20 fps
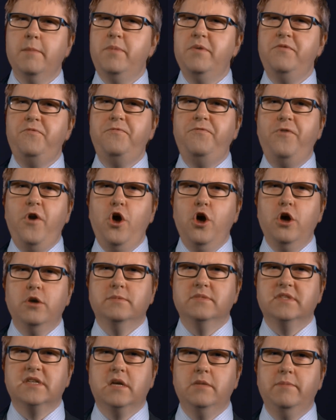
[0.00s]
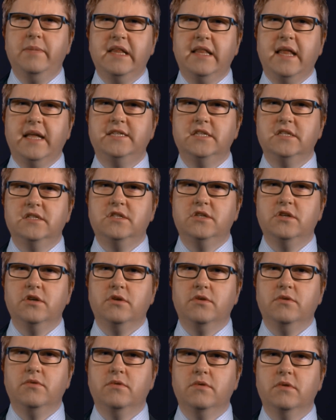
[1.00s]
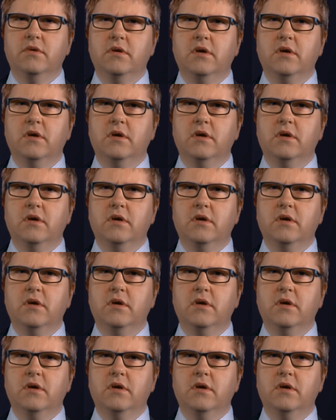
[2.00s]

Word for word: But firms can be ledgers too